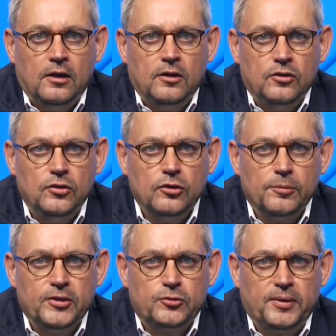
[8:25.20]
Europe
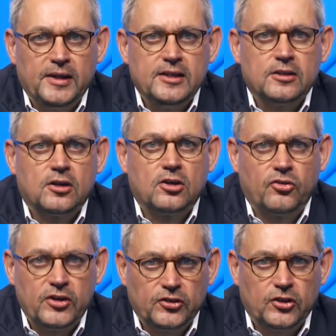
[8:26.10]
has played a
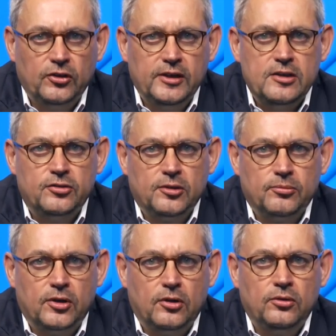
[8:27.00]
critical leadership
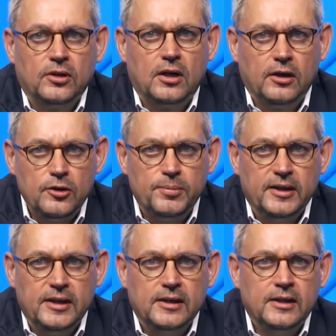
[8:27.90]
role
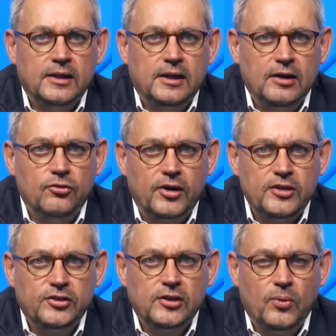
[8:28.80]
globally in
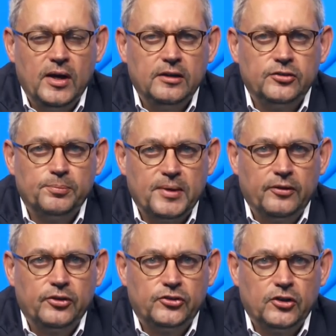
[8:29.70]
raising awareness about
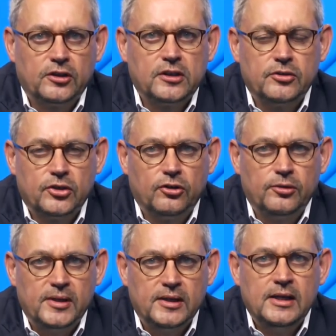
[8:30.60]
the circular
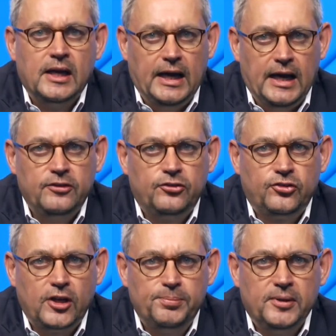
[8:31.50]
economy and
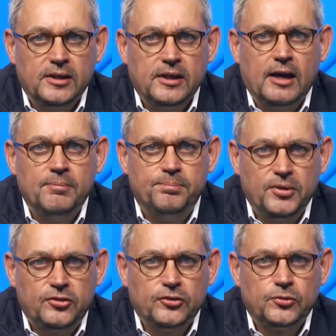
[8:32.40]
shaping
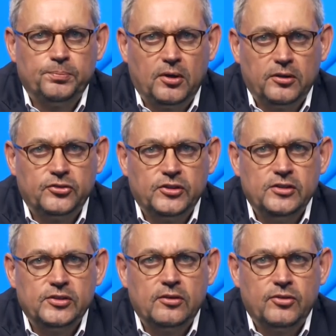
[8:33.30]
ambitious policies
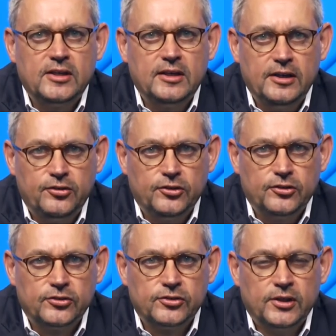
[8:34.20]
and regulations.